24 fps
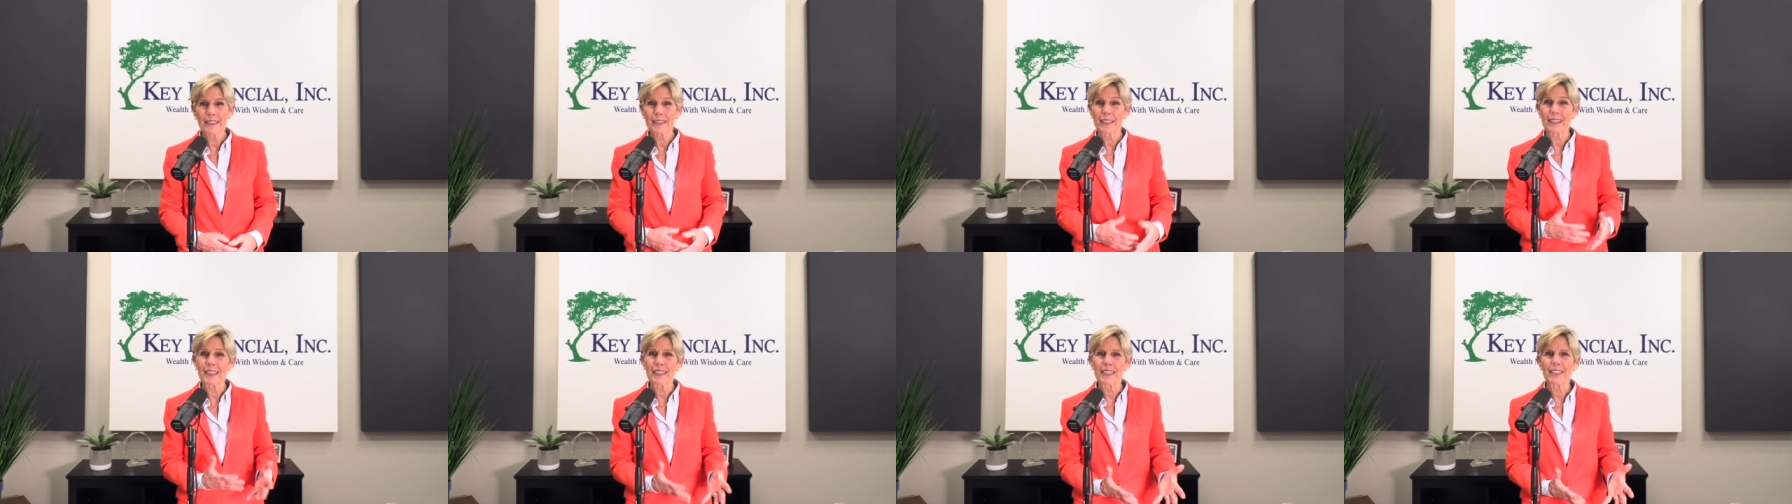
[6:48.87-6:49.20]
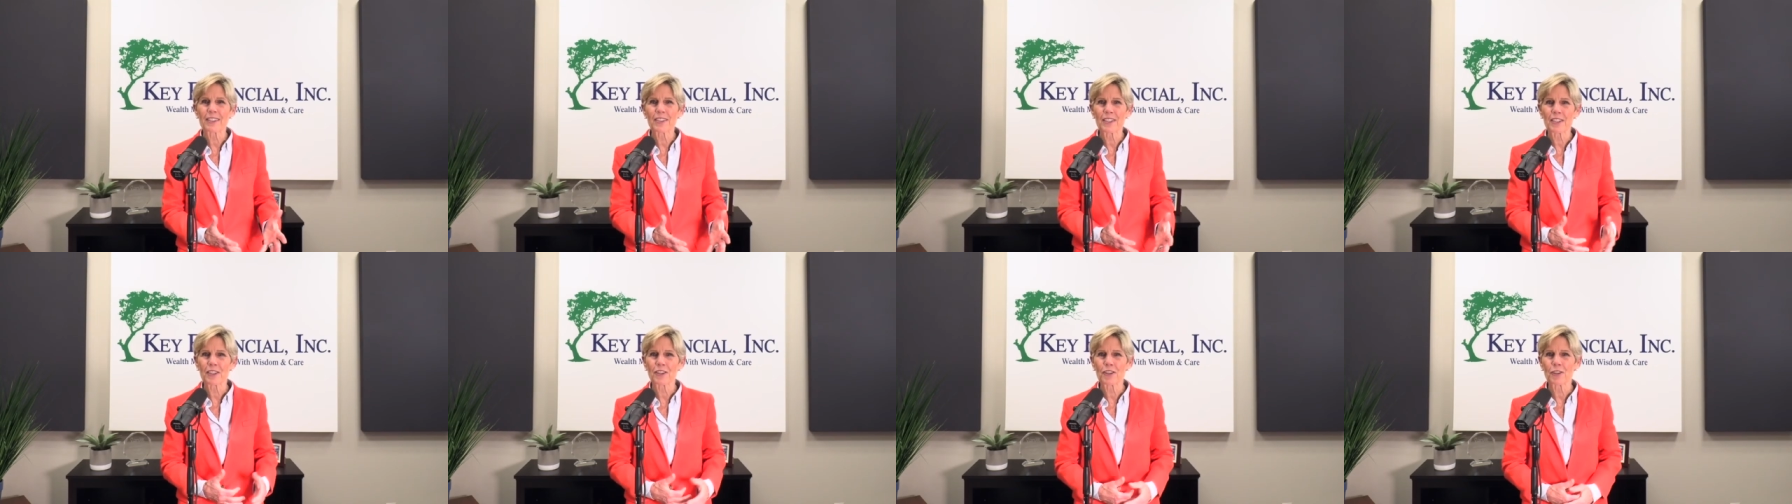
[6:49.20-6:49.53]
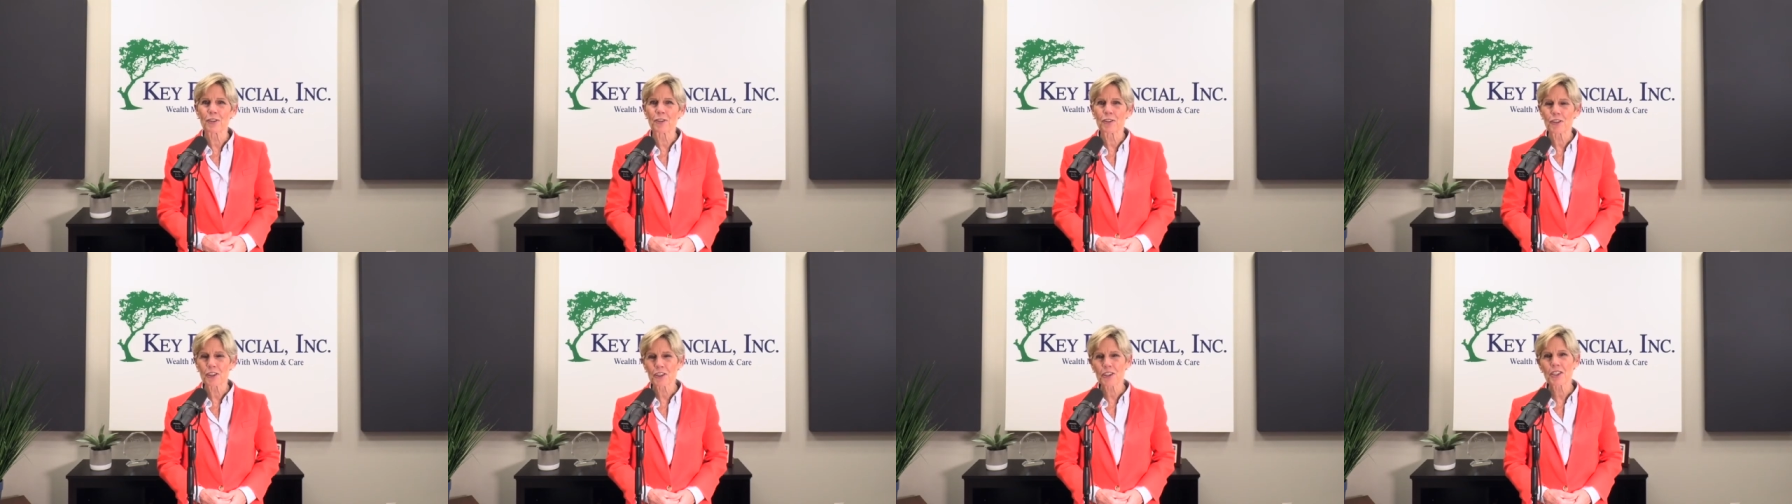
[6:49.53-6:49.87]
to listen
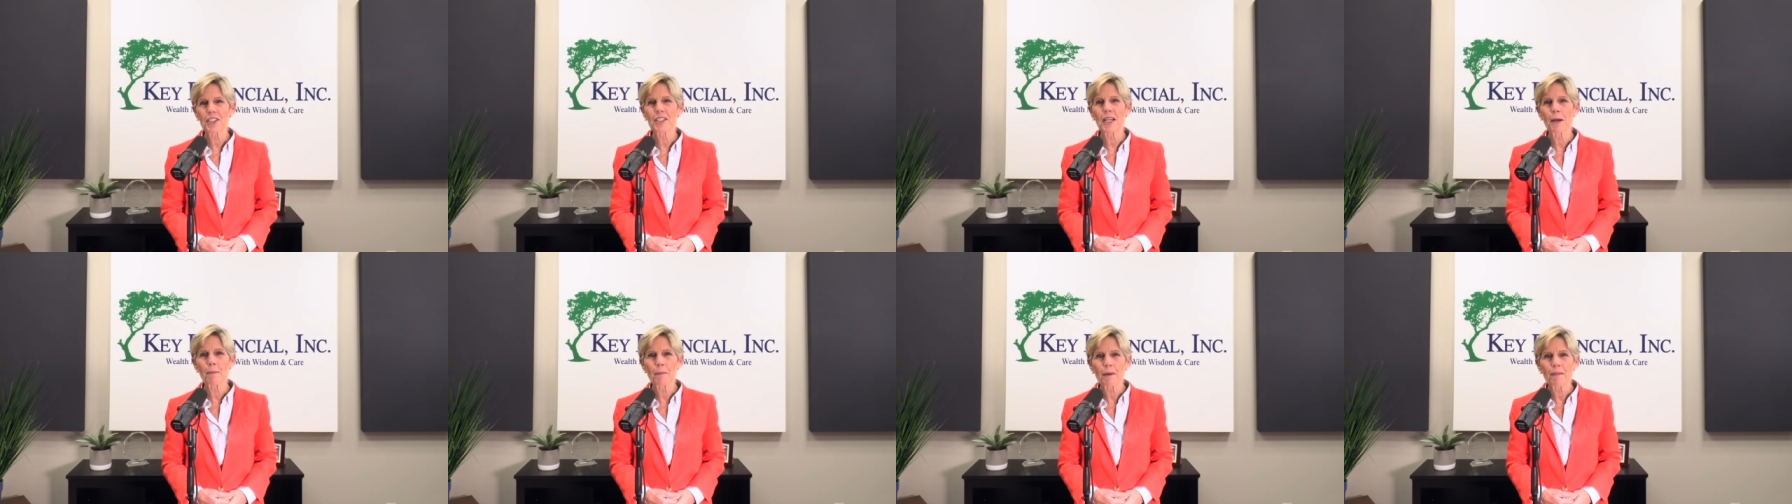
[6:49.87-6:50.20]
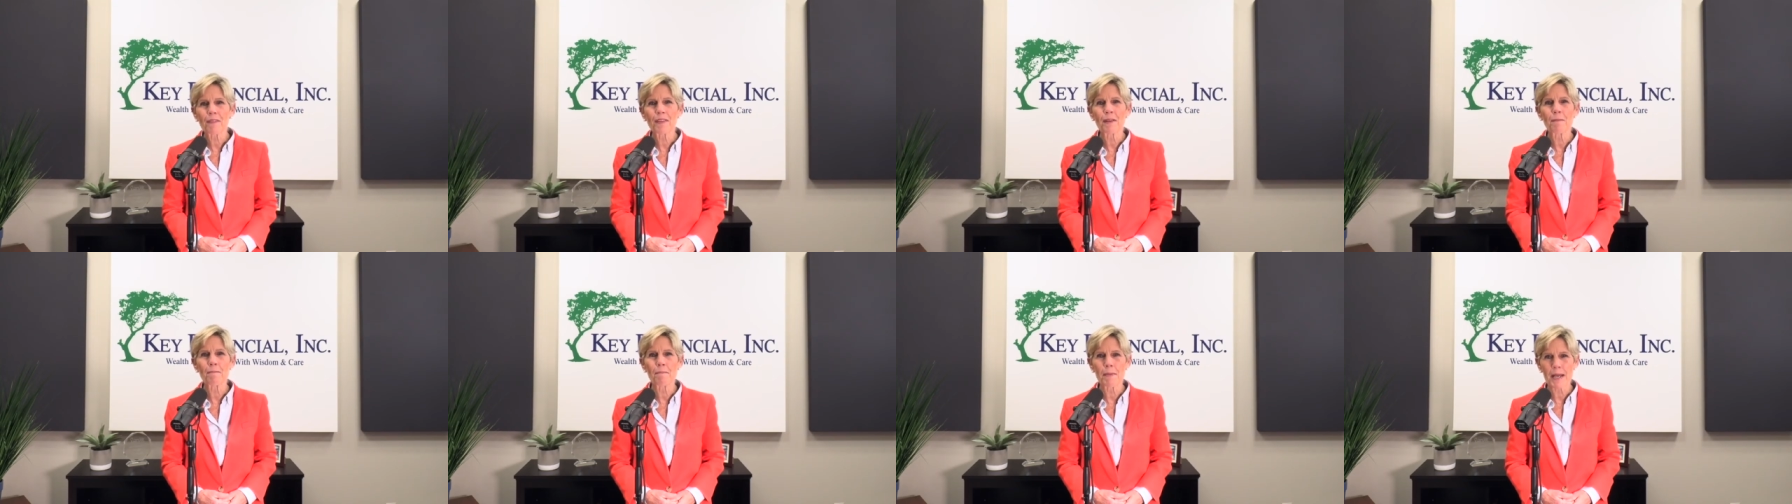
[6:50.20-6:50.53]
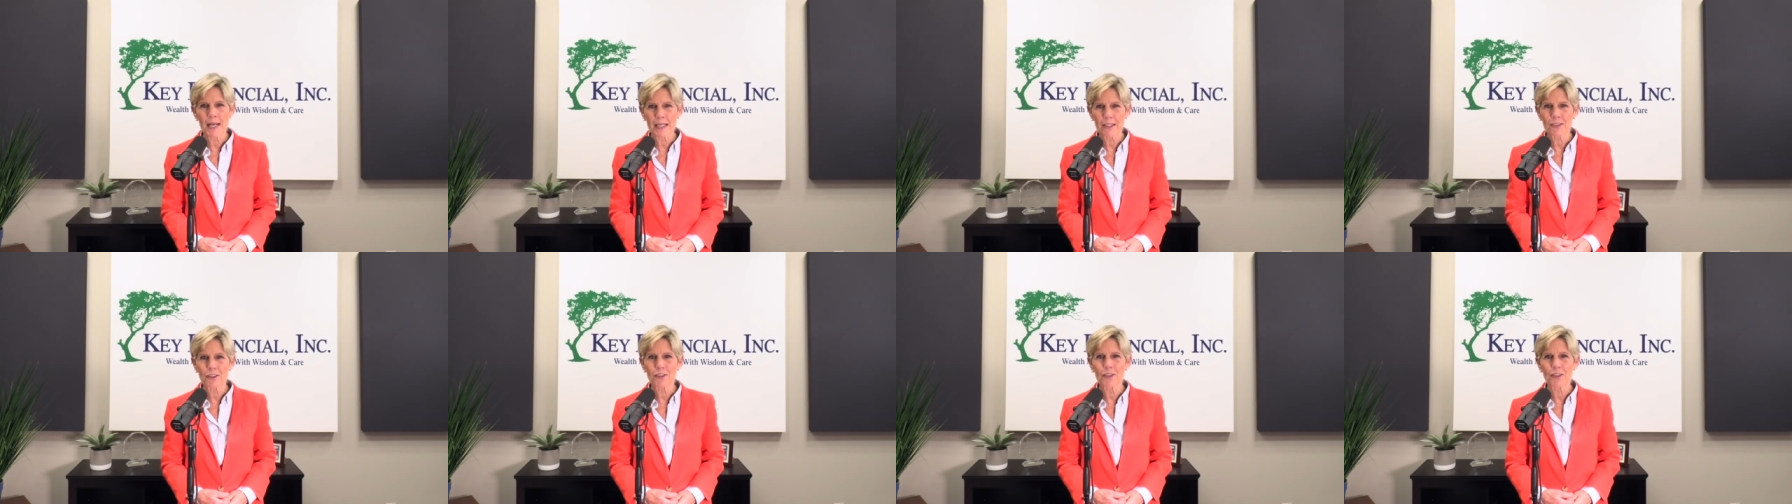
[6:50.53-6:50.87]
to just some of the
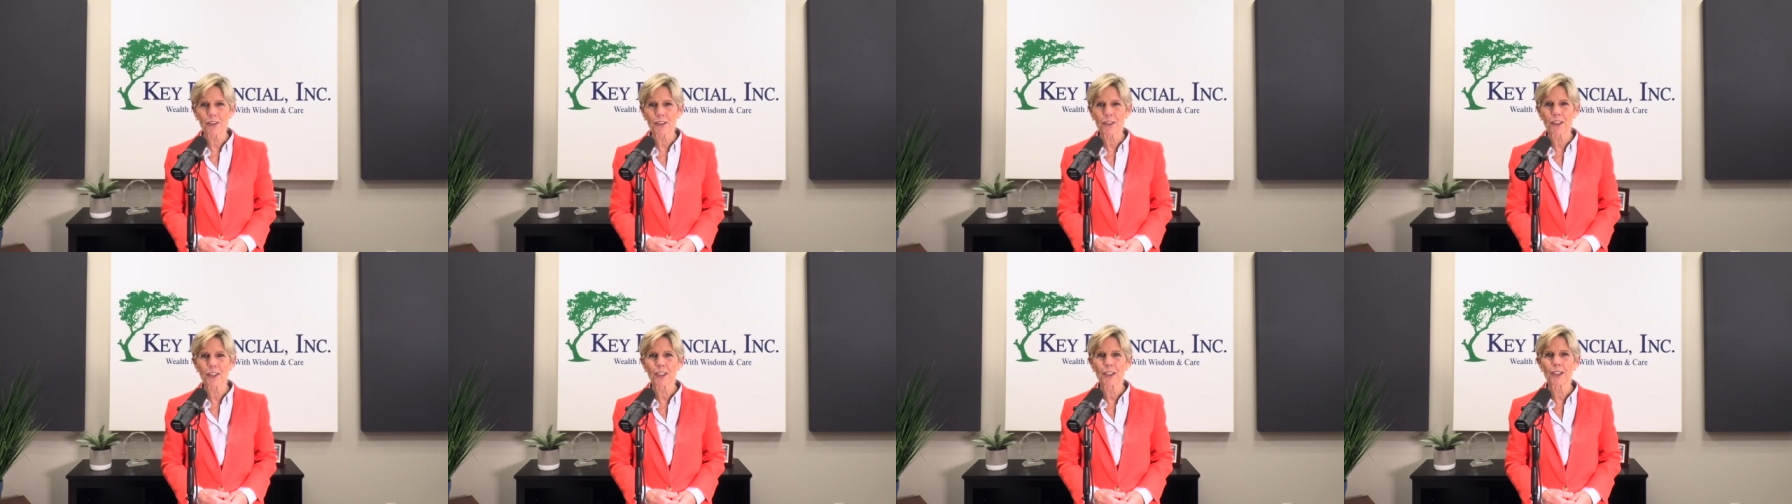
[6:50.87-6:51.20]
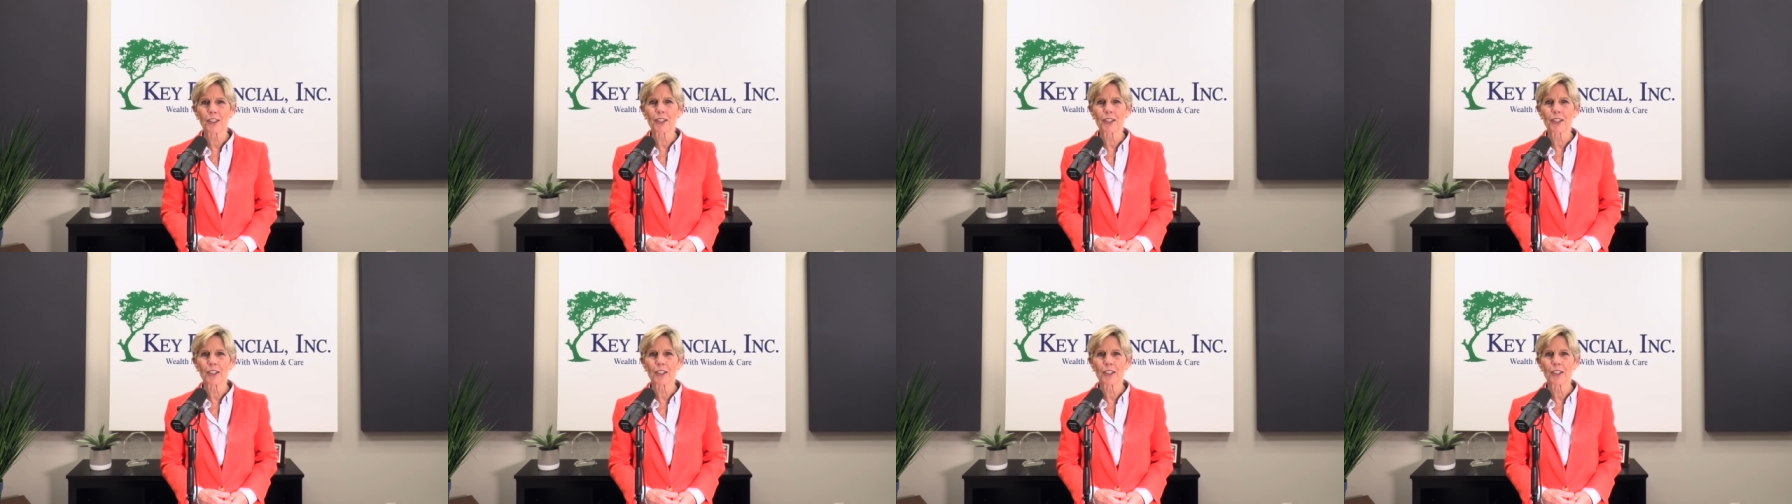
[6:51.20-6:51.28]
master